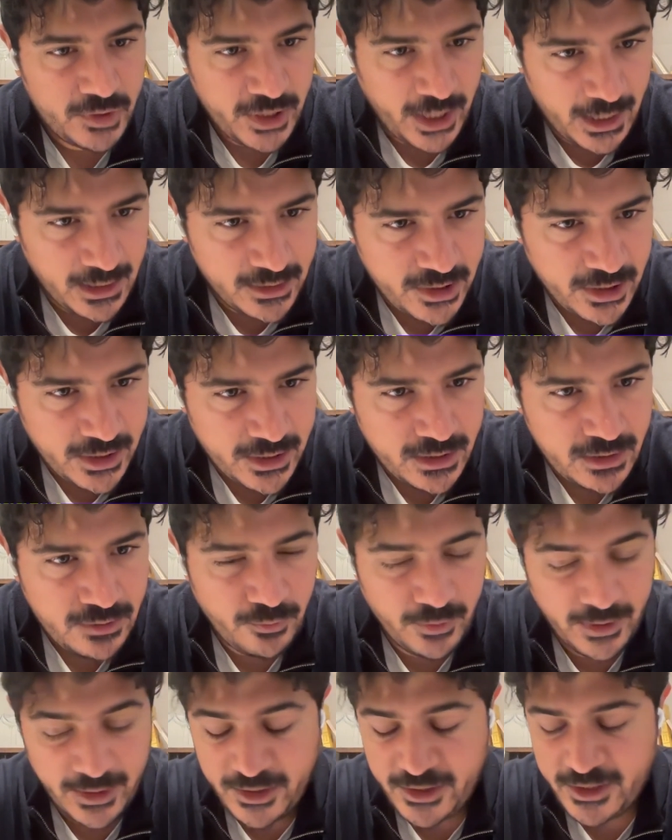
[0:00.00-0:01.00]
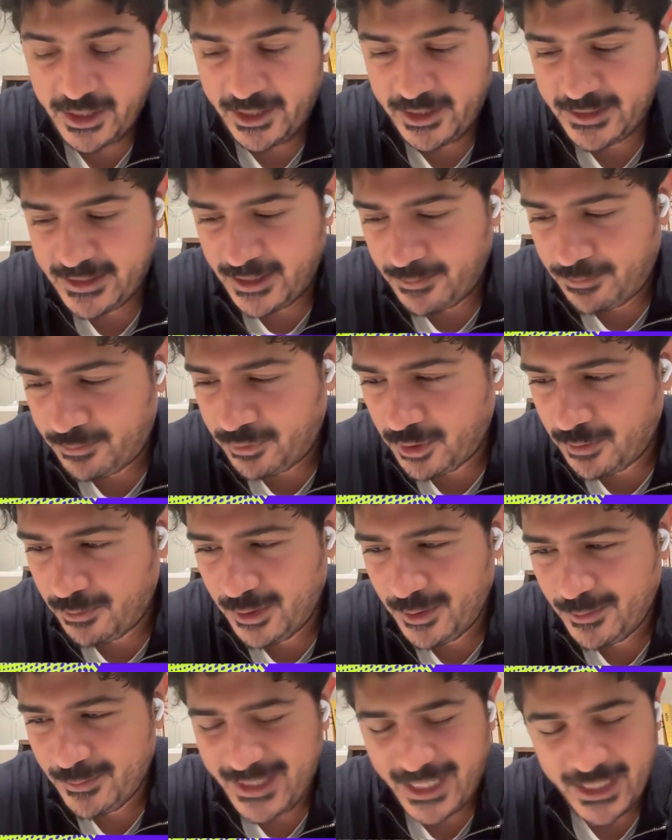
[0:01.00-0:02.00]
challenges with a certain set of
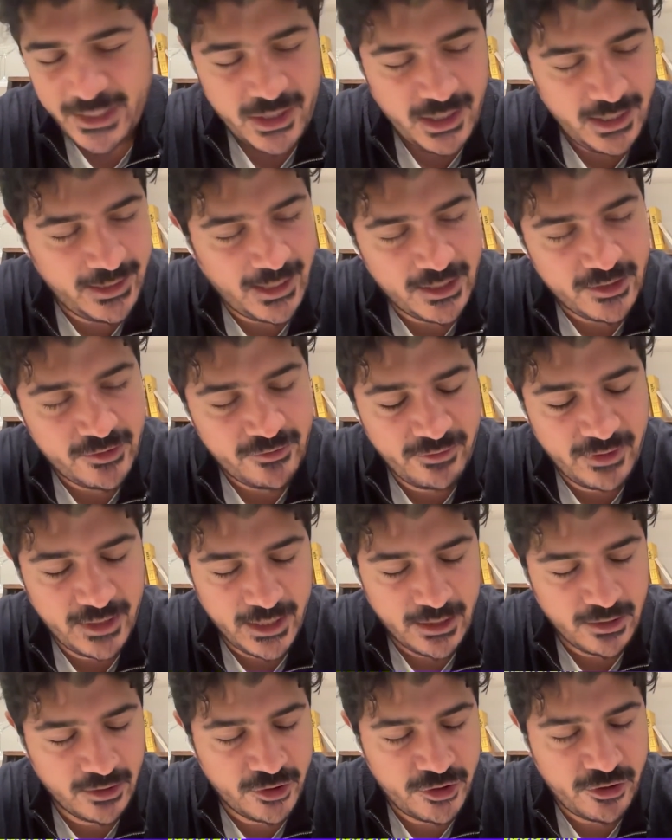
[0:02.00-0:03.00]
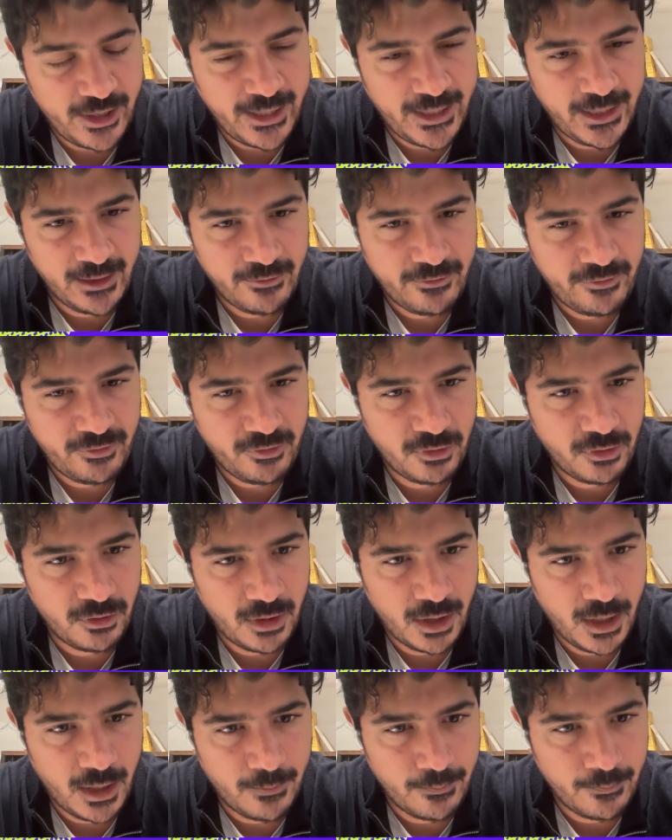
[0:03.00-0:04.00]
problems, actually, that's really good training
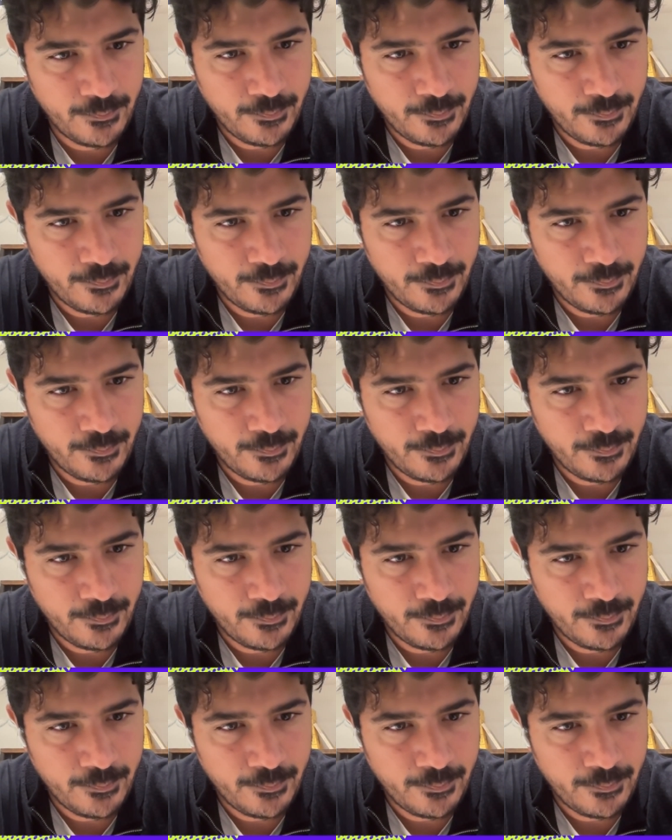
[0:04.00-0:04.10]
for